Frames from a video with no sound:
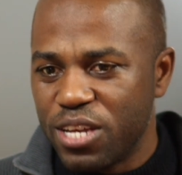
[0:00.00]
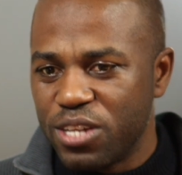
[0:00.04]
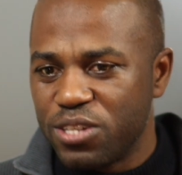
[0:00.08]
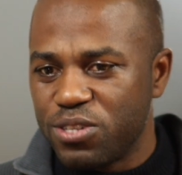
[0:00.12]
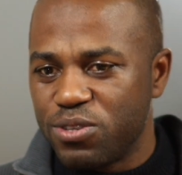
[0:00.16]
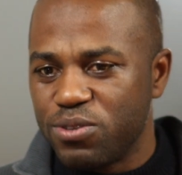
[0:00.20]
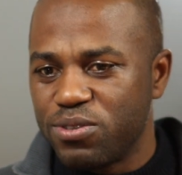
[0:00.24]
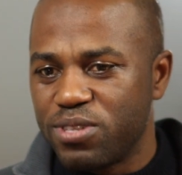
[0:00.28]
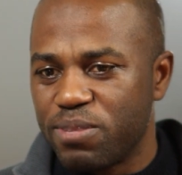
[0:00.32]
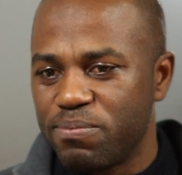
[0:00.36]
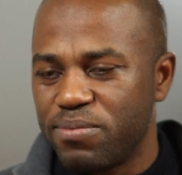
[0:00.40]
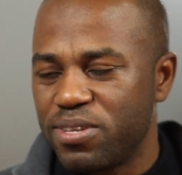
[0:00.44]

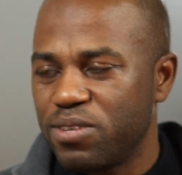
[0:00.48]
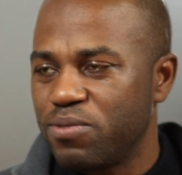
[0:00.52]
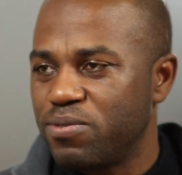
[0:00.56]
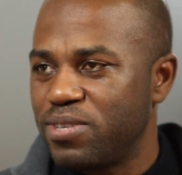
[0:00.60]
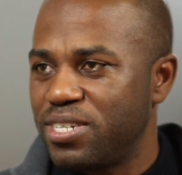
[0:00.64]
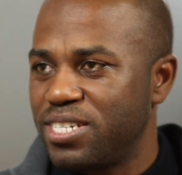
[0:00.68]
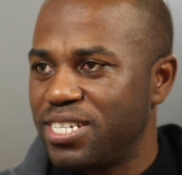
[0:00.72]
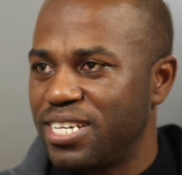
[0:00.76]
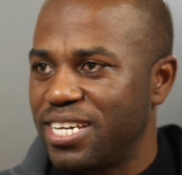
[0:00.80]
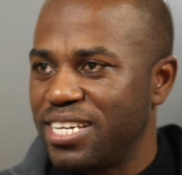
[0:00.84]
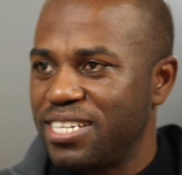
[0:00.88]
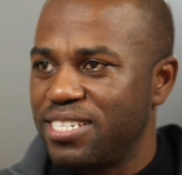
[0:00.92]
to something
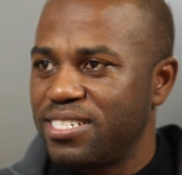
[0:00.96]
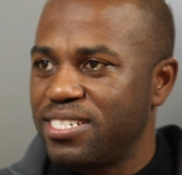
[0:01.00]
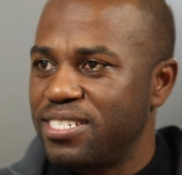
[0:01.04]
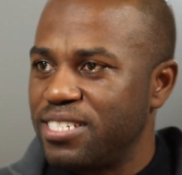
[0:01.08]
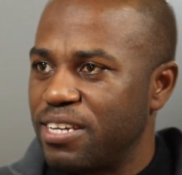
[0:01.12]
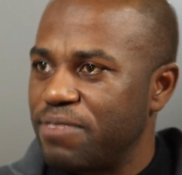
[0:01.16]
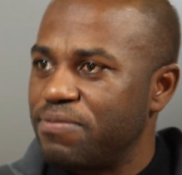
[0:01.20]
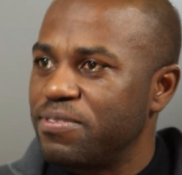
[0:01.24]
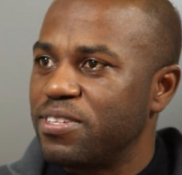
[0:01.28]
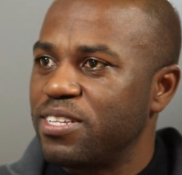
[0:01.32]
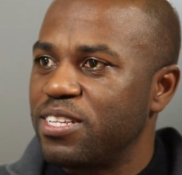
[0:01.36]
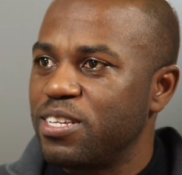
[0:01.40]
which has
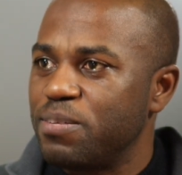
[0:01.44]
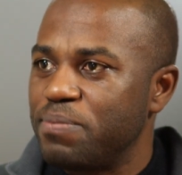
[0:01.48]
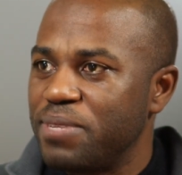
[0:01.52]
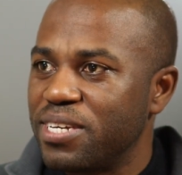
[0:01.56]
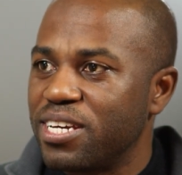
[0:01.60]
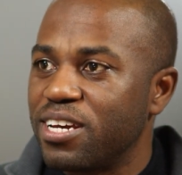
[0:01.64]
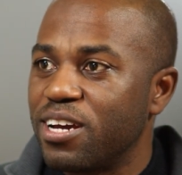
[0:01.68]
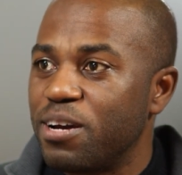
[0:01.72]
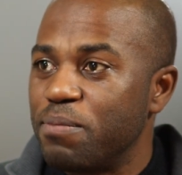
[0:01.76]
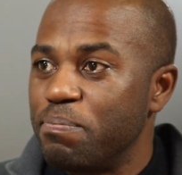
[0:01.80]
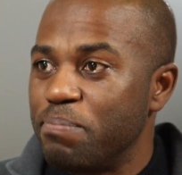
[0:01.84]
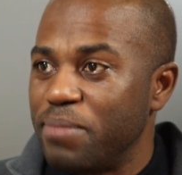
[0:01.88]
definitely
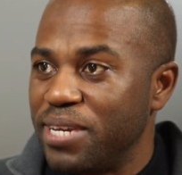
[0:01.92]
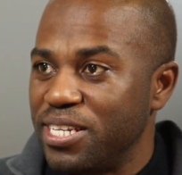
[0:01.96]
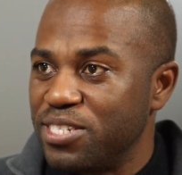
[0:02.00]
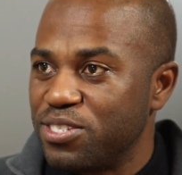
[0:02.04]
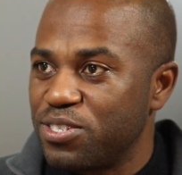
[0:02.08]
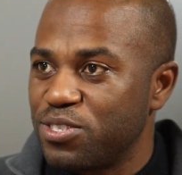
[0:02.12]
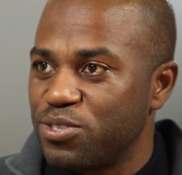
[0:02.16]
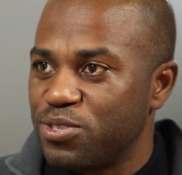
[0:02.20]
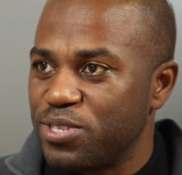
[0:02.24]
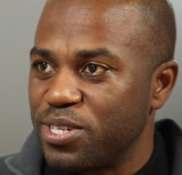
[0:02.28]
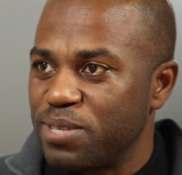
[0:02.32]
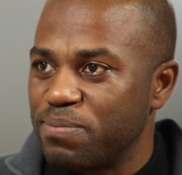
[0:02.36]
become
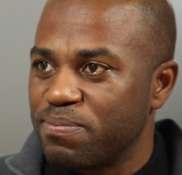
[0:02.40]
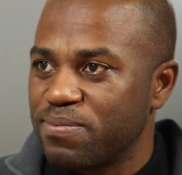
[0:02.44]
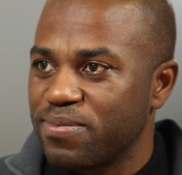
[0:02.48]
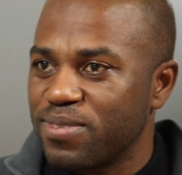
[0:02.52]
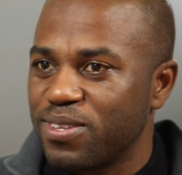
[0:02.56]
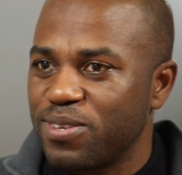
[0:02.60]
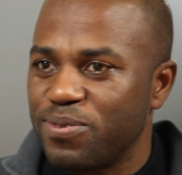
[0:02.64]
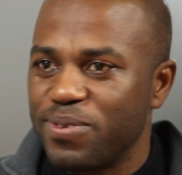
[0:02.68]
mainstream.